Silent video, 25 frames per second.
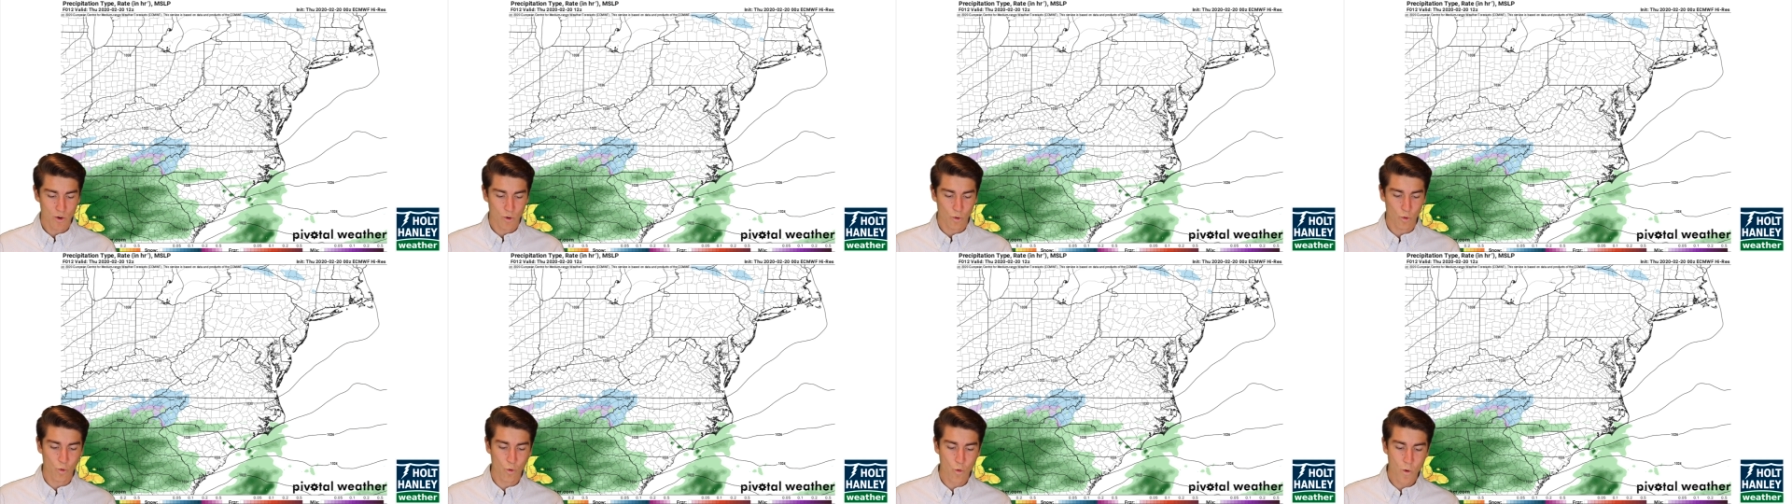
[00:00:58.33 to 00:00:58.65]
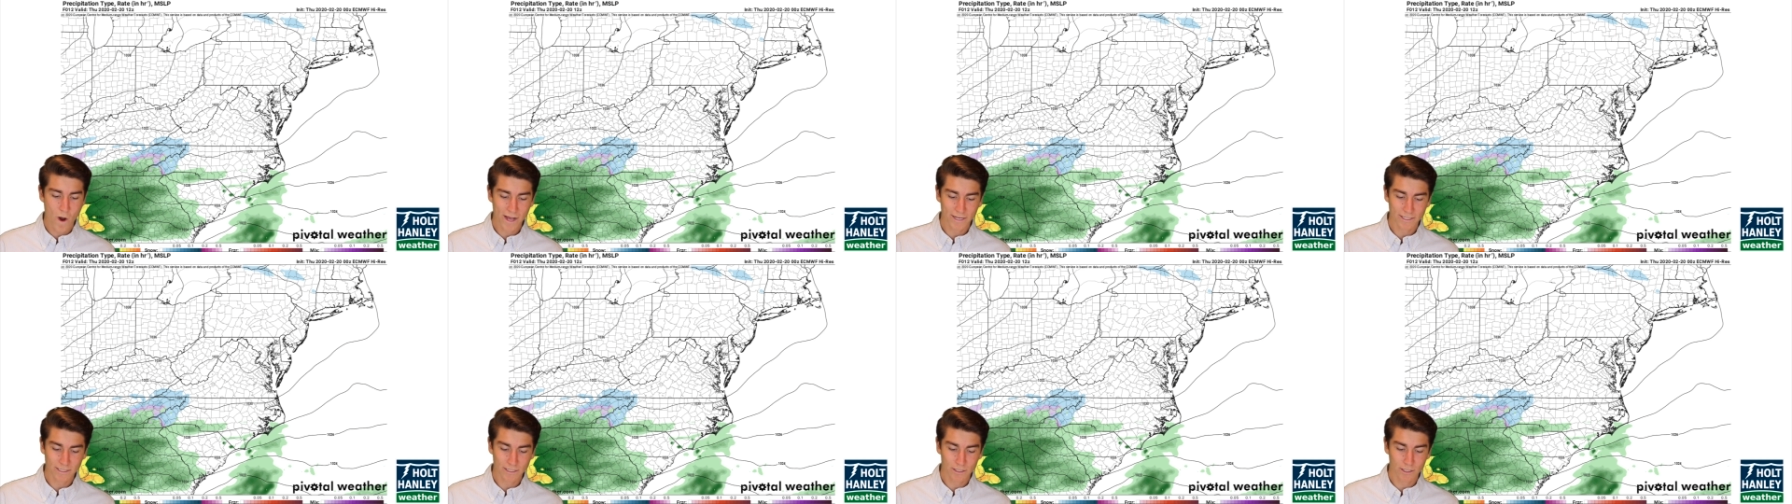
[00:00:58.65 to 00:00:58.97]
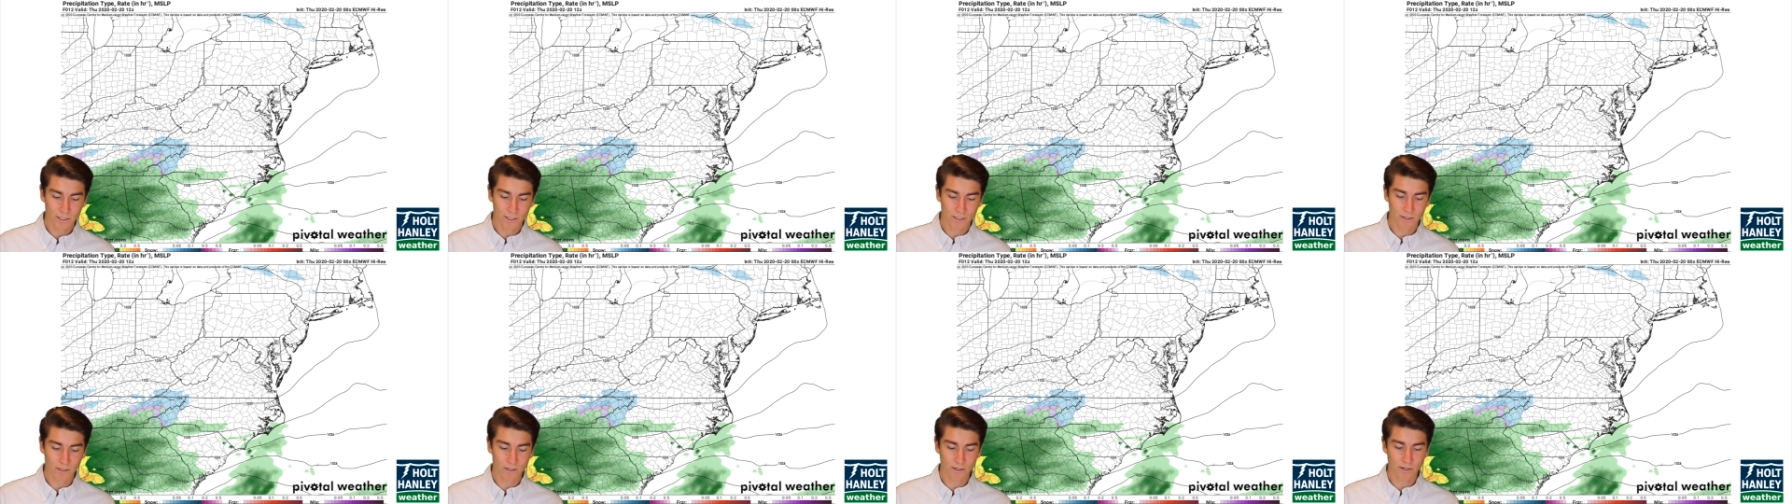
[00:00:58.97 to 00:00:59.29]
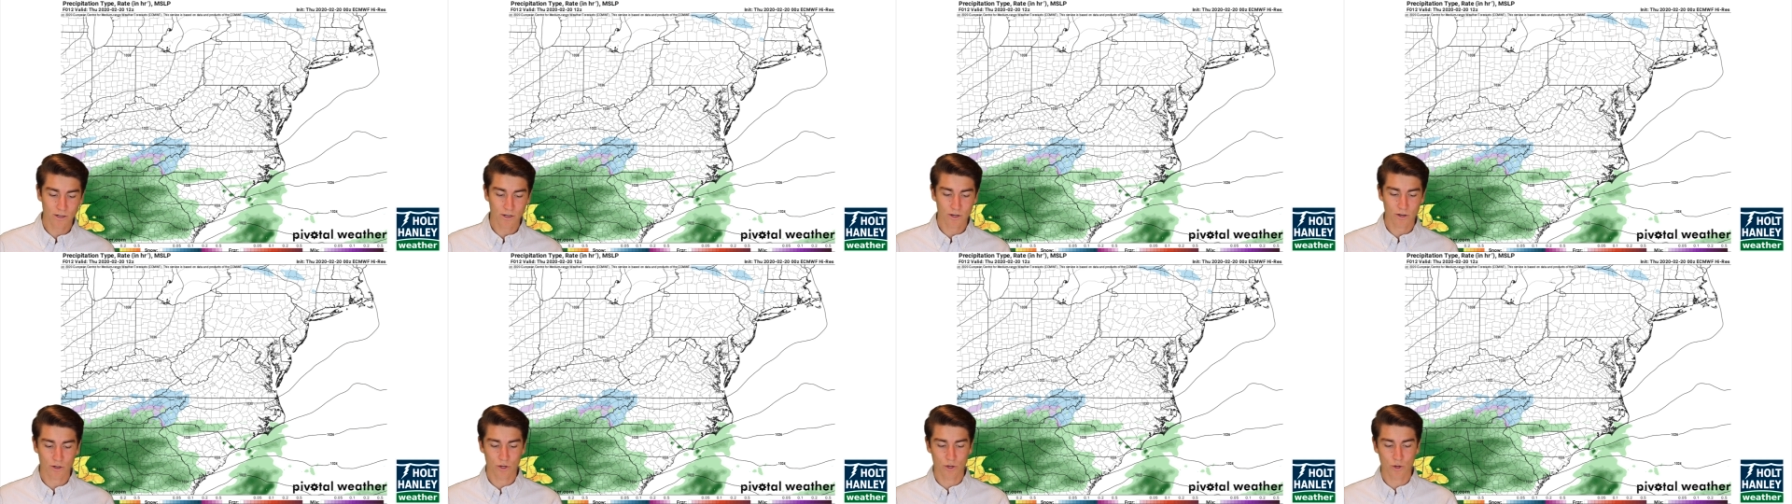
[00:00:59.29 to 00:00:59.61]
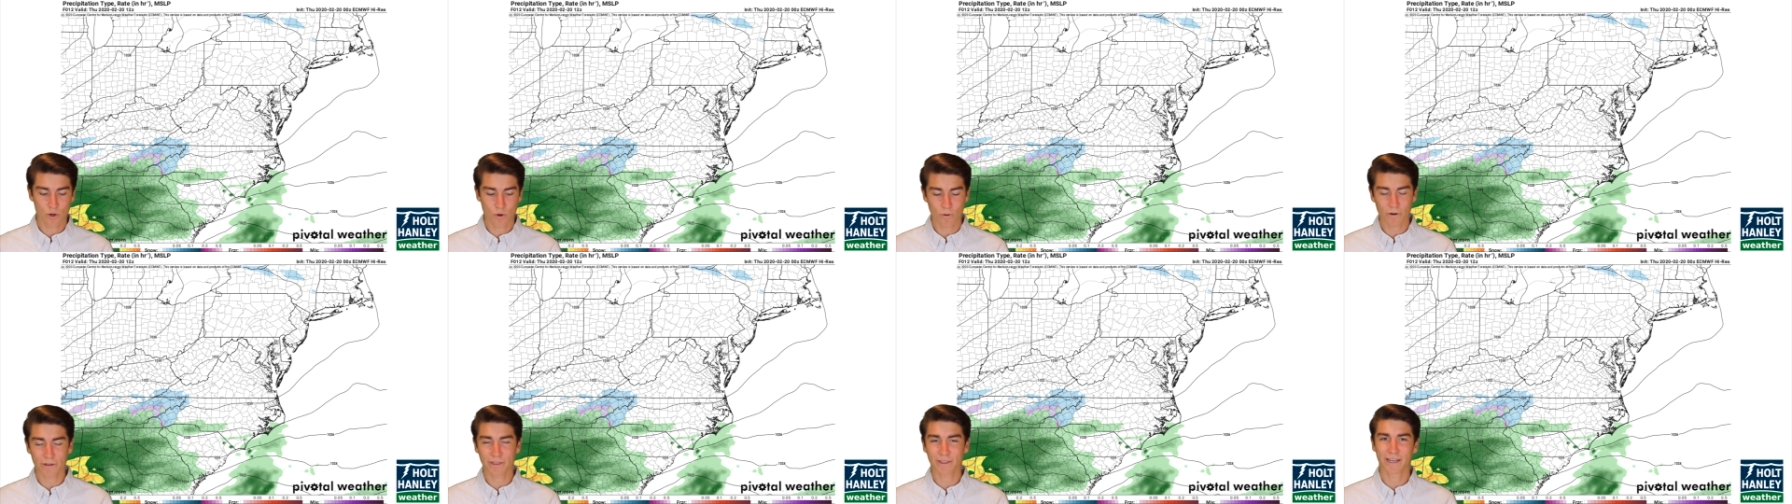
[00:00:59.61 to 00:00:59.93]
Western
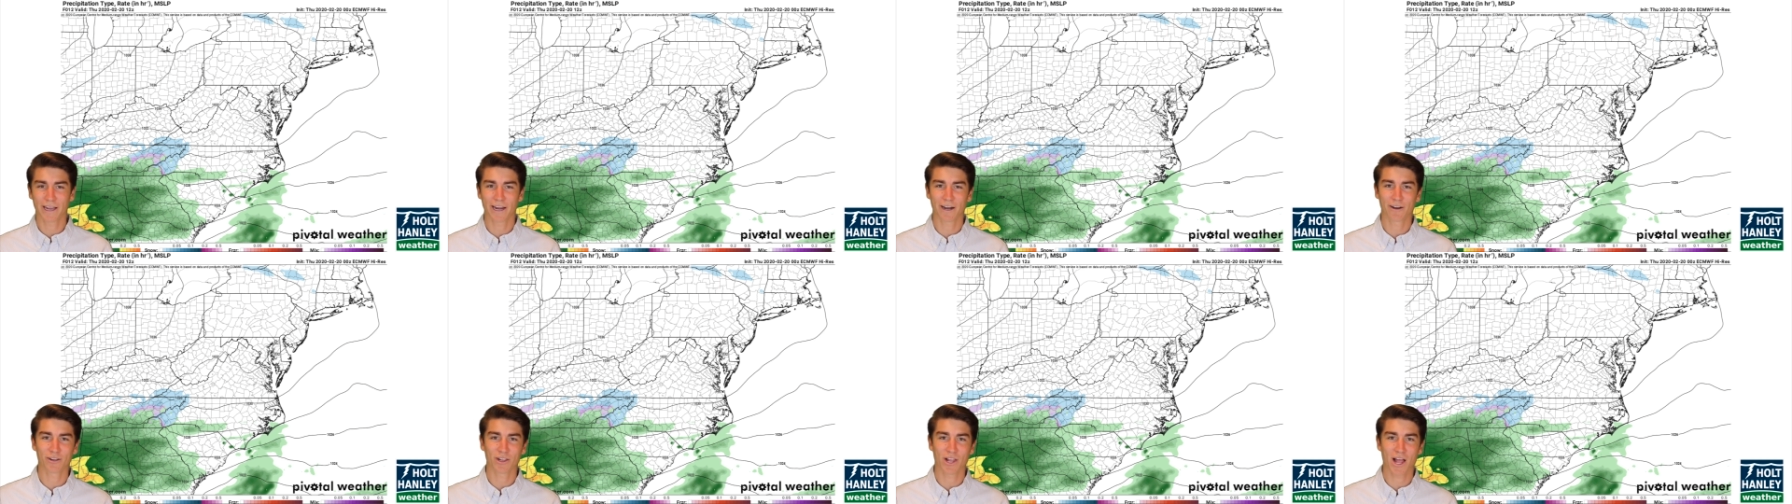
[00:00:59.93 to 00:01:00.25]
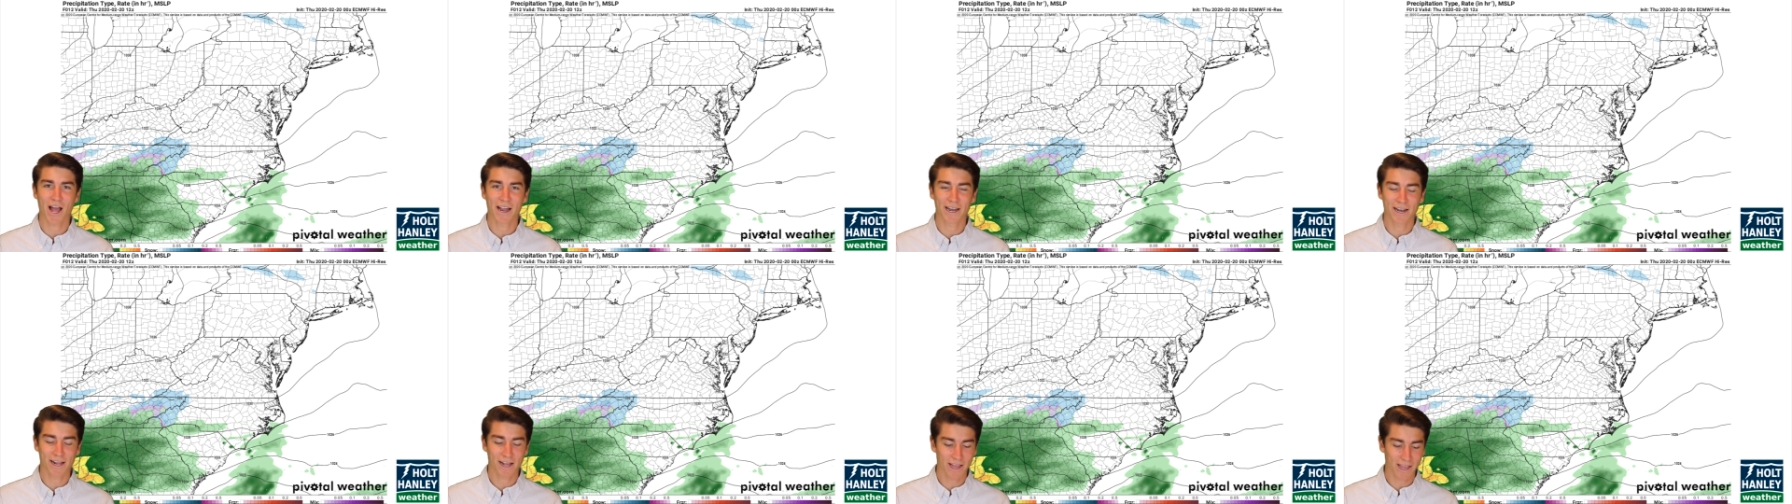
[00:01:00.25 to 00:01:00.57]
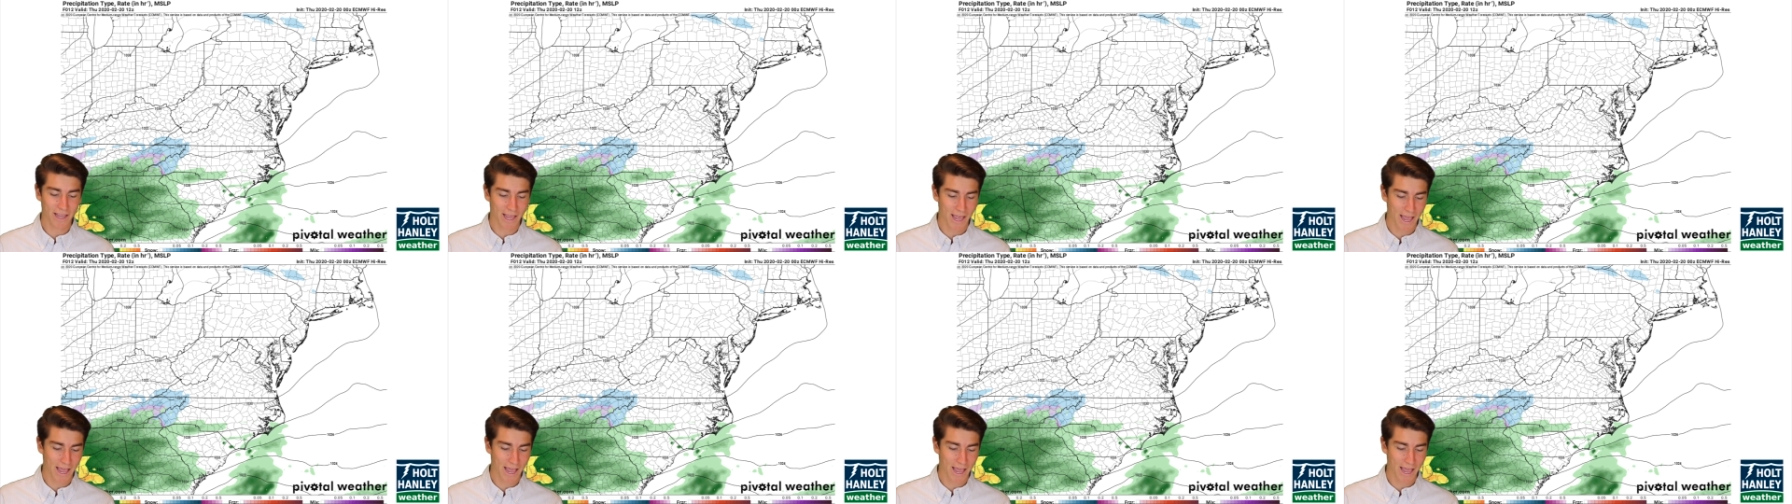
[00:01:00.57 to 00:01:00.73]
North Carolina